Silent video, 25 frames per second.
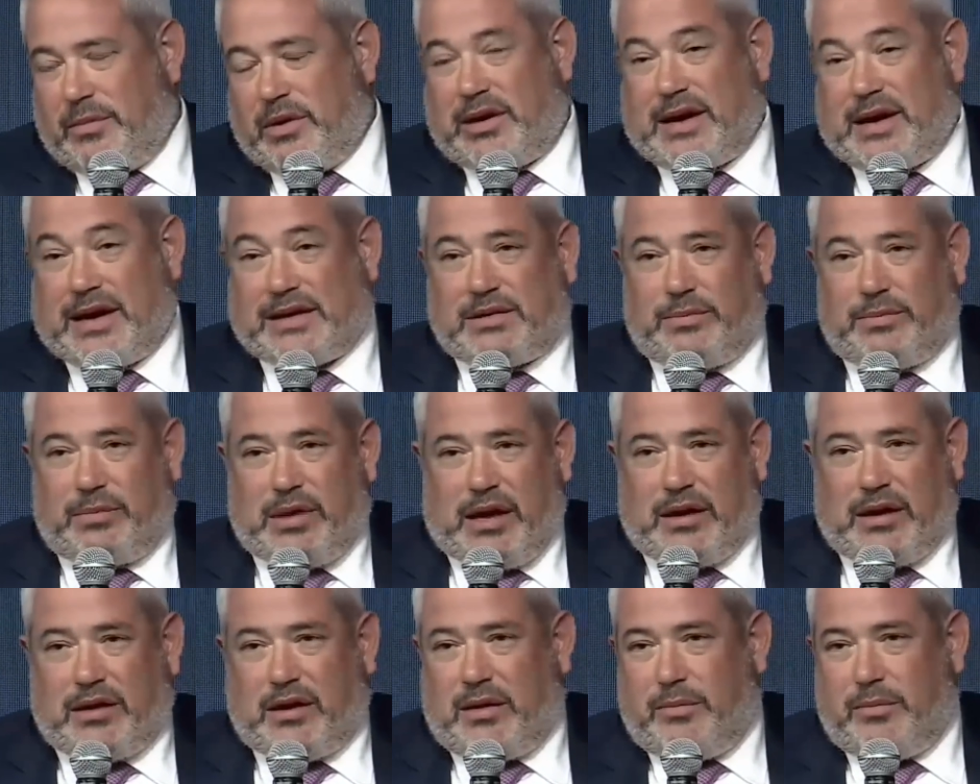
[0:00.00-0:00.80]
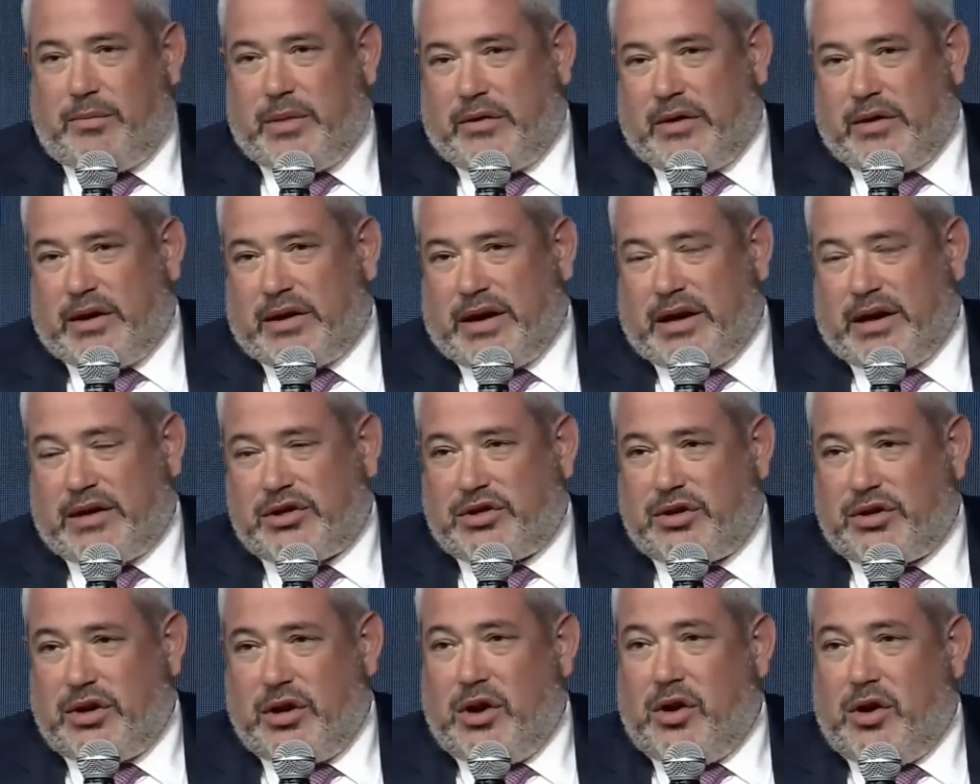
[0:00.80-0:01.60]
Casablanca,
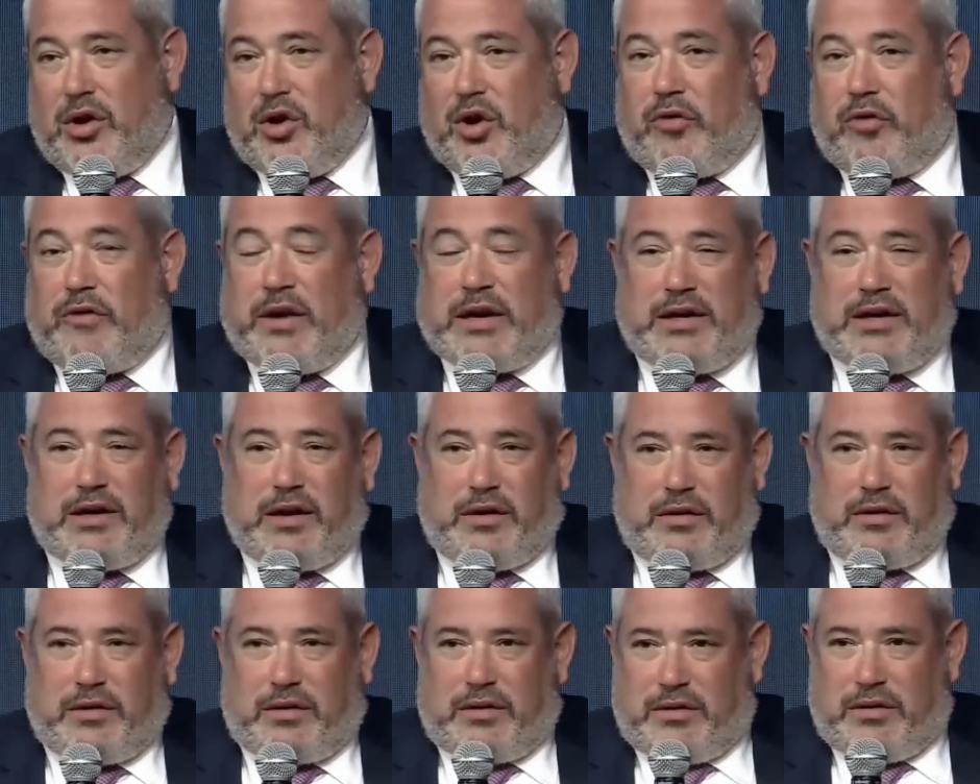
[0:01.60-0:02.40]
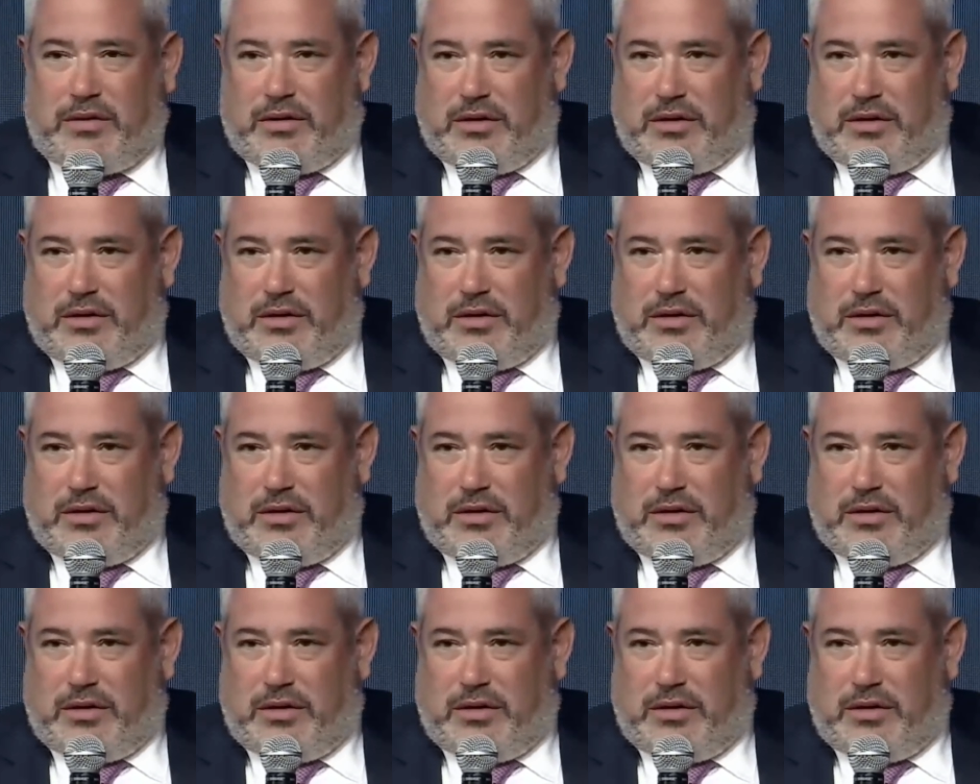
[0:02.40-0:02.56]
Marrakesh, or any other